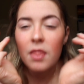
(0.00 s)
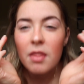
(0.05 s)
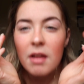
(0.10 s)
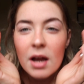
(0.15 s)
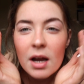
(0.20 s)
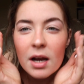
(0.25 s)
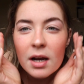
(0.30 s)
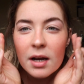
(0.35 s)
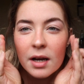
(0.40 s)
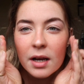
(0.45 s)

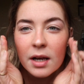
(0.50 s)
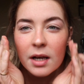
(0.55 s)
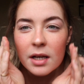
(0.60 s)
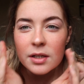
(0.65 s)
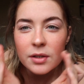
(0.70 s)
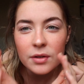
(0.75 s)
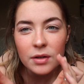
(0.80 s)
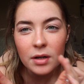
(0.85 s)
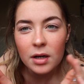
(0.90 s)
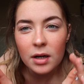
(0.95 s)
There, and
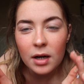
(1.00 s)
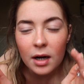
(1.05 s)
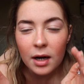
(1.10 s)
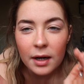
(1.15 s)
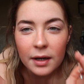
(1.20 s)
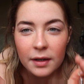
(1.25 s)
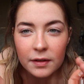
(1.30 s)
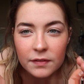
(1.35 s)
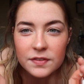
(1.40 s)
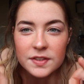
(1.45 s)
you can
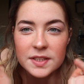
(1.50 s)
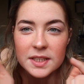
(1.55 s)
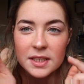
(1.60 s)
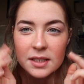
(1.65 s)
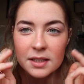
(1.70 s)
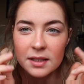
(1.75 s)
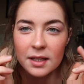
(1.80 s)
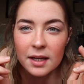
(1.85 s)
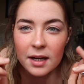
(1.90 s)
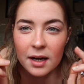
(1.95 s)
kind of
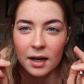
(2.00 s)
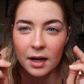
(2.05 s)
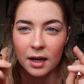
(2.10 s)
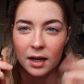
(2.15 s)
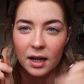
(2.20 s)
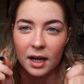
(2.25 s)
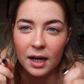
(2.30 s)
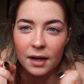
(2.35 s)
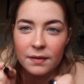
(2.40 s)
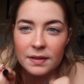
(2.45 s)
see there
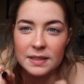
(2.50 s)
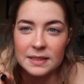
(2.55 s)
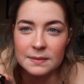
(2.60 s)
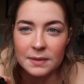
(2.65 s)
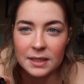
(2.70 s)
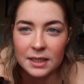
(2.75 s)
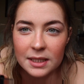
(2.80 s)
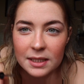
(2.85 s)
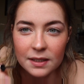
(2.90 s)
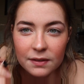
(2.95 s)
how it's
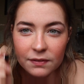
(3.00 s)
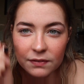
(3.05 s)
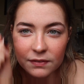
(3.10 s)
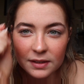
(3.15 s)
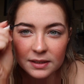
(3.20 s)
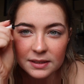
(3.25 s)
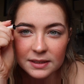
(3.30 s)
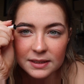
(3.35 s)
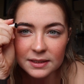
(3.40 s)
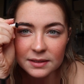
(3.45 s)
made a
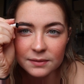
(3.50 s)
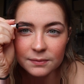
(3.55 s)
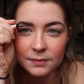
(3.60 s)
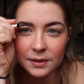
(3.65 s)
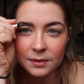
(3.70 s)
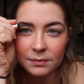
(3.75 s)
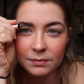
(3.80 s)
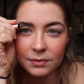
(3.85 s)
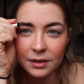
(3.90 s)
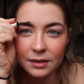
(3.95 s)
difference in
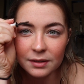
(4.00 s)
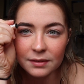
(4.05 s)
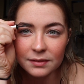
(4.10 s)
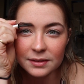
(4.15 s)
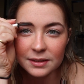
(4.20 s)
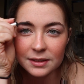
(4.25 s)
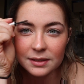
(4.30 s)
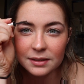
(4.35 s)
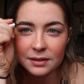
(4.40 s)
my brows.